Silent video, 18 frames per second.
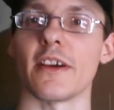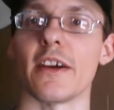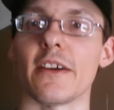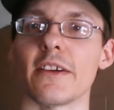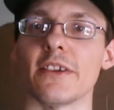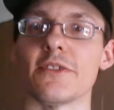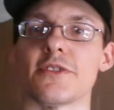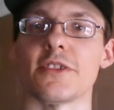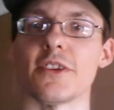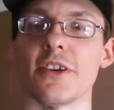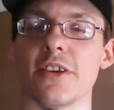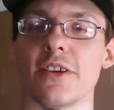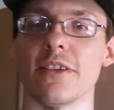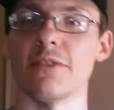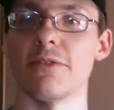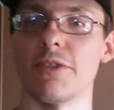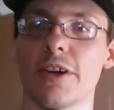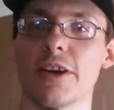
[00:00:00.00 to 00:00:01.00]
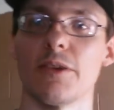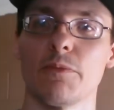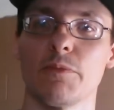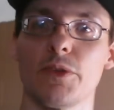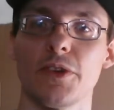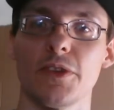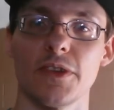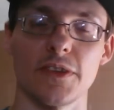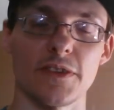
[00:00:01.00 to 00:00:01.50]
go show you where
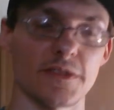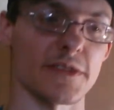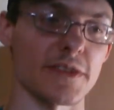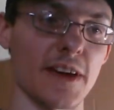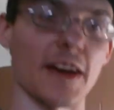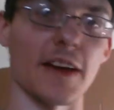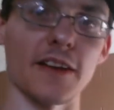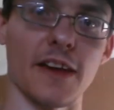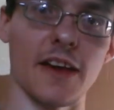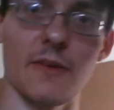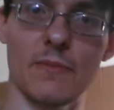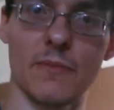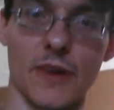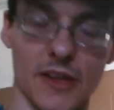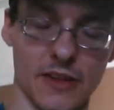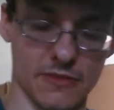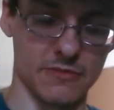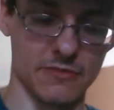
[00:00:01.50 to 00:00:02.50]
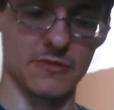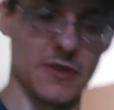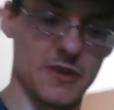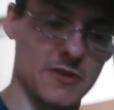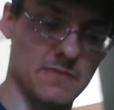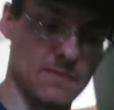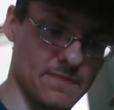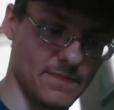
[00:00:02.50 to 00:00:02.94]
I'm putting the sign at, by the way.